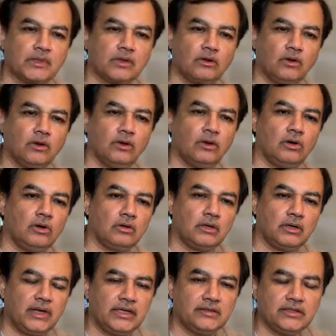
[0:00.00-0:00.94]
or
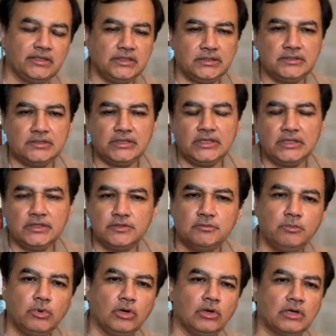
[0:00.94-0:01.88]
Anthony Z's
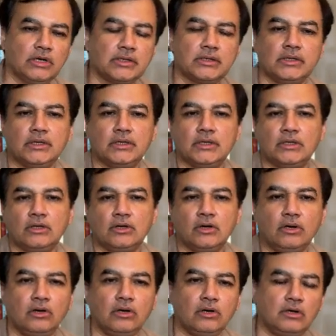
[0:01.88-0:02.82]
book,
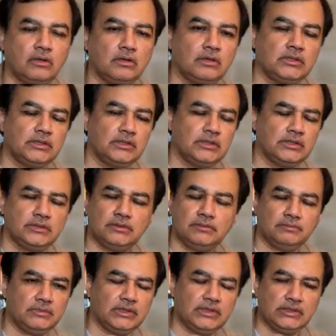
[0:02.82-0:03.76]
or
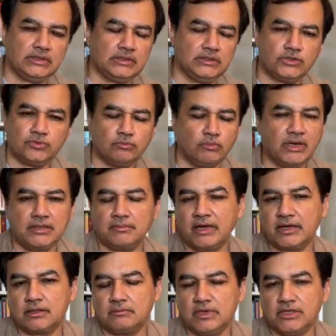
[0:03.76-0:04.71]

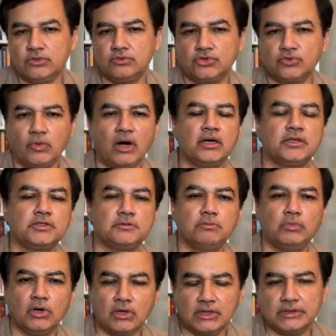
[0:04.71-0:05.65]
Matthew Schwartz's
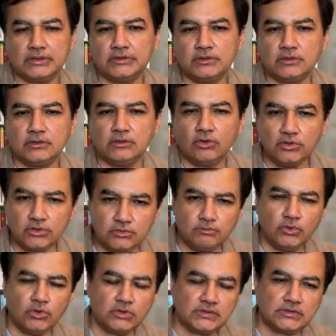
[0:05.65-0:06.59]
book. So those
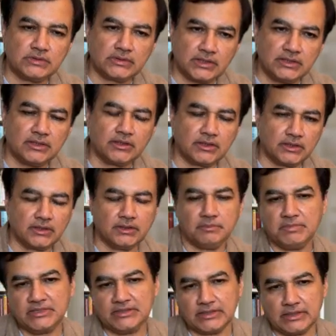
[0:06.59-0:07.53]
books they
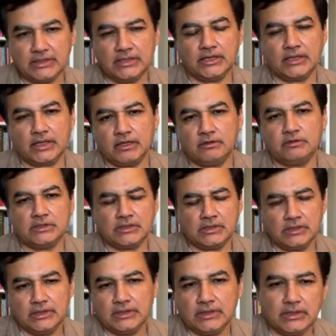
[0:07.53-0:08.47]
basically cover
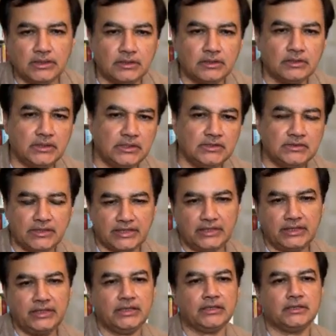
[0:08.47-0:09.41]
these
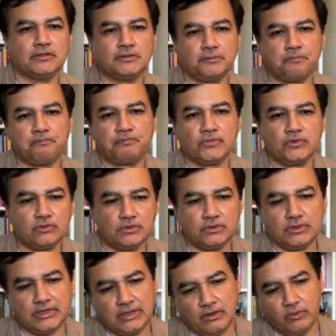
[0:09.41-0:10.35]
ideas. So
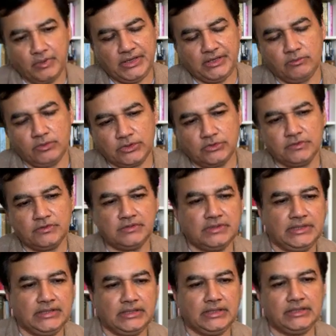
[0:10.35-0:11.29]
in a we could
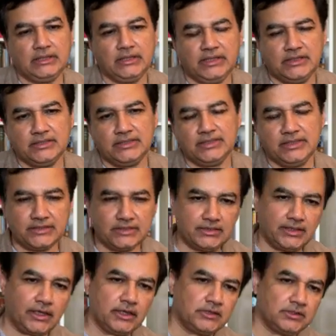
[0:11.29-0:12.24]
say that there is a
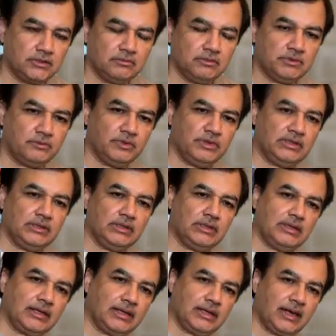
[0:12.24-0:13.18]
distinction between
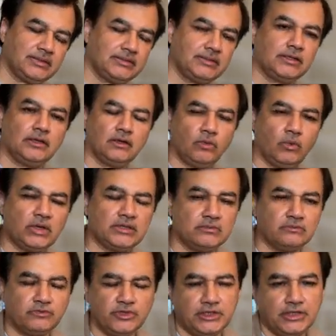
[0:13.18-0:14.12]
a classical quantum
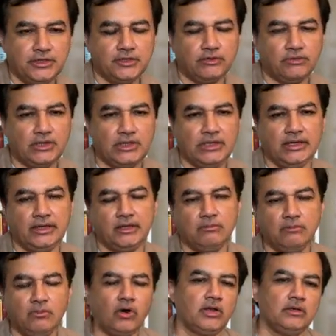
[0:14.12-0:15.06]
field theory and a
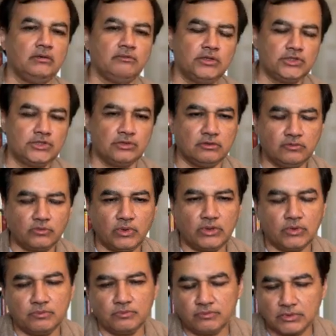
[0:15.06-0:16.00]
modern version of
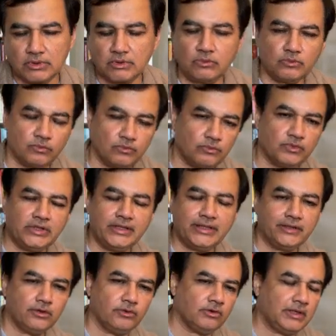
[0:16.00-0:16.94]
quantum field
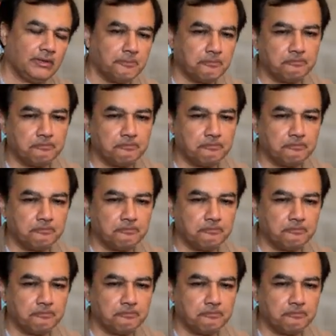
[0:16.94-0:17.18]
theory.